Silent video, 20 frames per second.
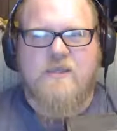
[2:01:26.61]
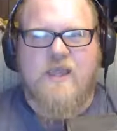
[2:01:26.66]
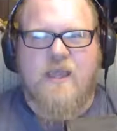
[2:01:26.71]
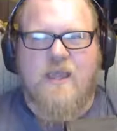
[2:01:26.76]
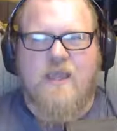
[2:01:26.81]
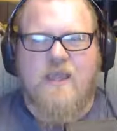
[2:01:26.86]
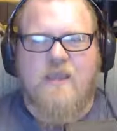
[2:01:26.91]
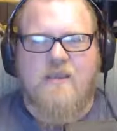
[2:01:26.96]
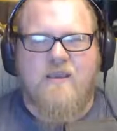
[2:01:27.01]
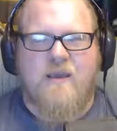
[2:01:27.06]
is
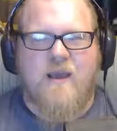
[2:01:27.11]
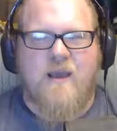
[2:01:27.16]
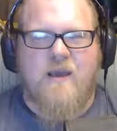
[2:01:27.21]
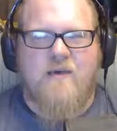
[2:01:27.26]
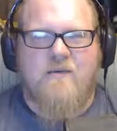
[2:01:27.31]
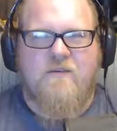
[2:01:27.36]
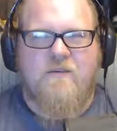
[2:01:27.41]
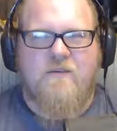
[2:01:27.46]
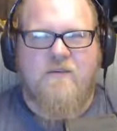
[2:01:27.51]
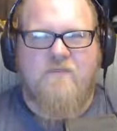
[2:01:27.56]

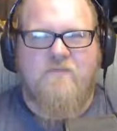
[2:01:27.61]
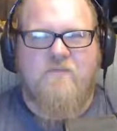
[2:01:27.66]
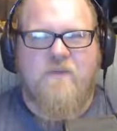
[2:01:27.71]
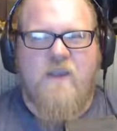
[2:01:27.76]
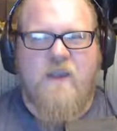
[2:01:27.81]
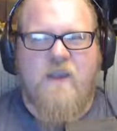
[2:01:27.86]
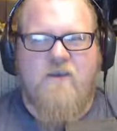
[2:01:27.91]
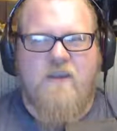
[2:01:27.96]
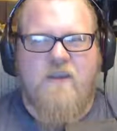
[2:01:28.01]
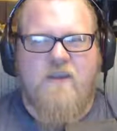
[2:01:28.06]
a
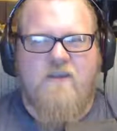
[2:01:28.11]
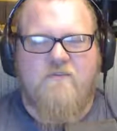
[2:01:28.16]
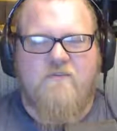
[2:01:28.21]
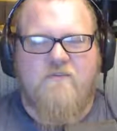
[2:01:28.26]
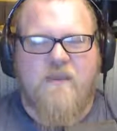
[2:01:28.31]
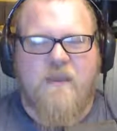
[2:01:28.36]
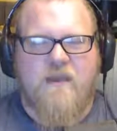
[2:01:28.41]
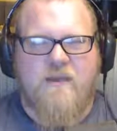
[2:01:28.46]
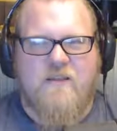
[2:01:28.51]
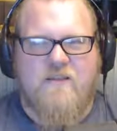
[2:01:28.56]
very
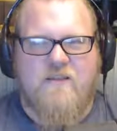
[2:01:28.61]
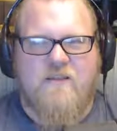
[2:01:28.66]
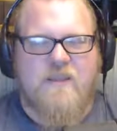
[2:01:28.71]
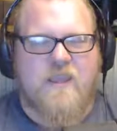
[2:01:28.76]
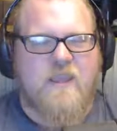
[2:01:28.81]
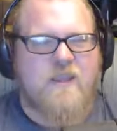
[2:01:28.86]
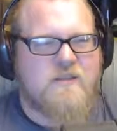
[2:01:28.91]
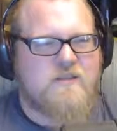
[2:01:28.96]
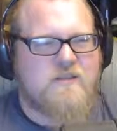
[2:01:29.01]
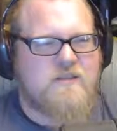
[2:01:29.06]
failed
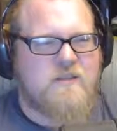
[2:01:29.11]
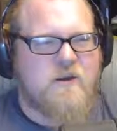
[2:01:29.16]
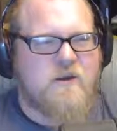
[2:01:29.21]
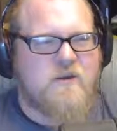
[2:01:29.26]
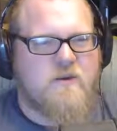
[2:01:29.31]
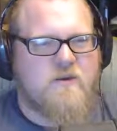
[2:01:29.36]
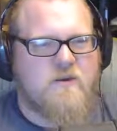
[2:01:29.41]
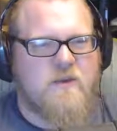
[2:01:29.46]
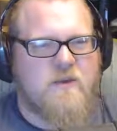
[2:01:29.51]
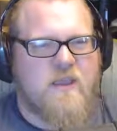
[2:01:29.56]

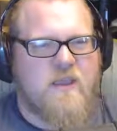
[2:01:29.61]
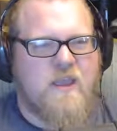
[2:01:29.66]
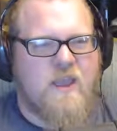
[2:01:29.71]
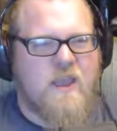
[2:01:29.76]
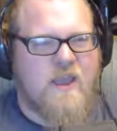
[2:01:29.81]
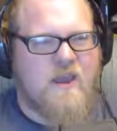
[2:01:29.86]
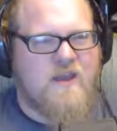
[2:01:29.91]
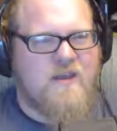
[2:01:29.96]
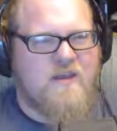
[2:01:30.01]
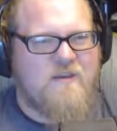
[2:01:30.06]
Kickstarter
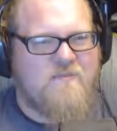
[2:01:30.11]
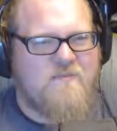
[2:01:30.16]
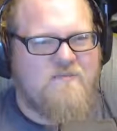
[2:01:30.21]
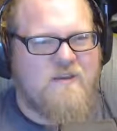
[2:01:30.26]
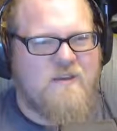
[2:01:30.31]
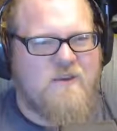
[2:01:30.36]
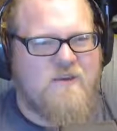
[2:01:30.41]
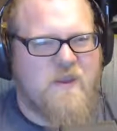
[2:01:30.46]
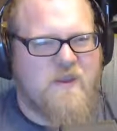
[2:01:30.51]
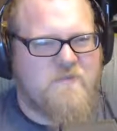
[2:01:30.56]

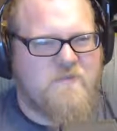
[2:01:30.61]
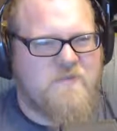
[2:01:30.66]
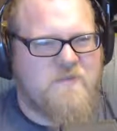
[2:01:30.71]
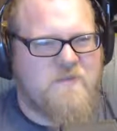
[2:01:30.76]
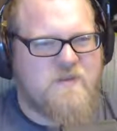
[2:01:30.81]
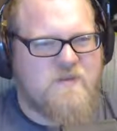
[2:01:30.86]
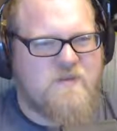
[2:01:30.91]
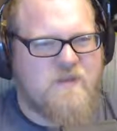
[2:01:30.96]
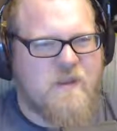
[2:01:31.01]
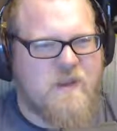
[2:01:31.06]
video
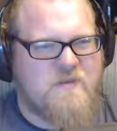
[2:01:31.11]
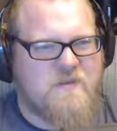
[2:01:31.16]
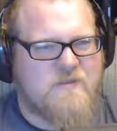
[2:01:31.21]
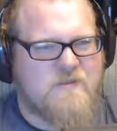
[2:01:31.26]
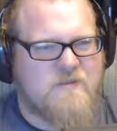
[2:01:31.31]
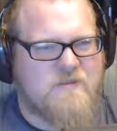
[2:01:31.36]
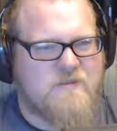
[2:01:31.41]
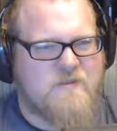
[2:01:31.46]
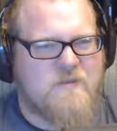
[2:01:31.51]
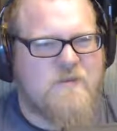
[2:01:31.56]
games
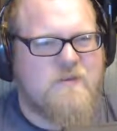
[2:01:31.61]
console.